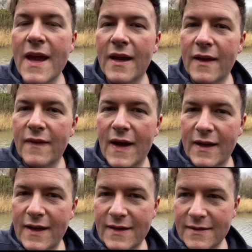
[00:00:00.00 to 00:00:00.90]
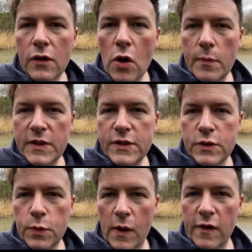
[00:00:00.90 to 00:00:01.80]
And that is Comet
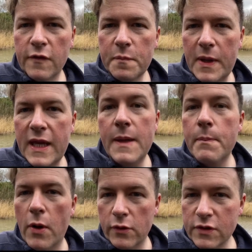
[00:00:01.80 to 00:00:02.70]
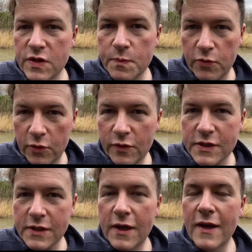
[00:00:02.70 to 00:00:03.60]
12P Pons
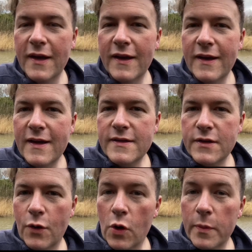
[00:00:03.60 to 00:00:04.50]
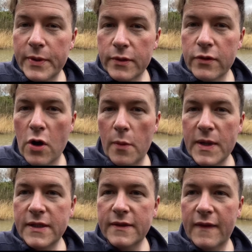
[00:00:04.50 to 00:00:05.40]
Brooks. It's an orbital
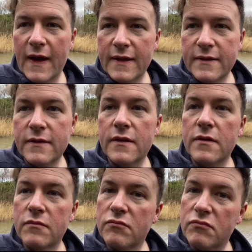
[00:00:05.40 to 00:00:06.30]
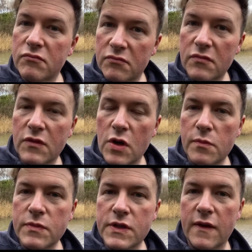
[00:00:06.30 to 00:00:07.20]
comet that
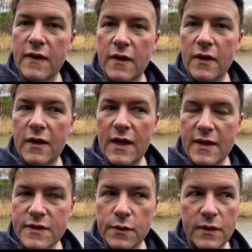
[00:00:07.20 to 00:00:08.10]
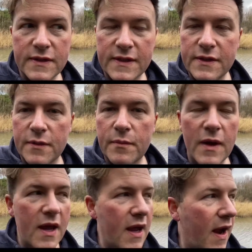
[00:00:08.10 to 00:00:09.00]
comes to the inner solar system
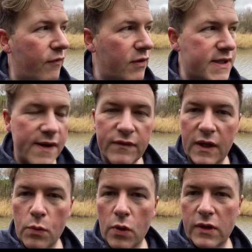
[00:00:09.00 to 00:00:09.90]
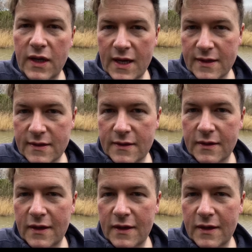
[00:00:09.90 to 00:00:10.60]
every 71 years.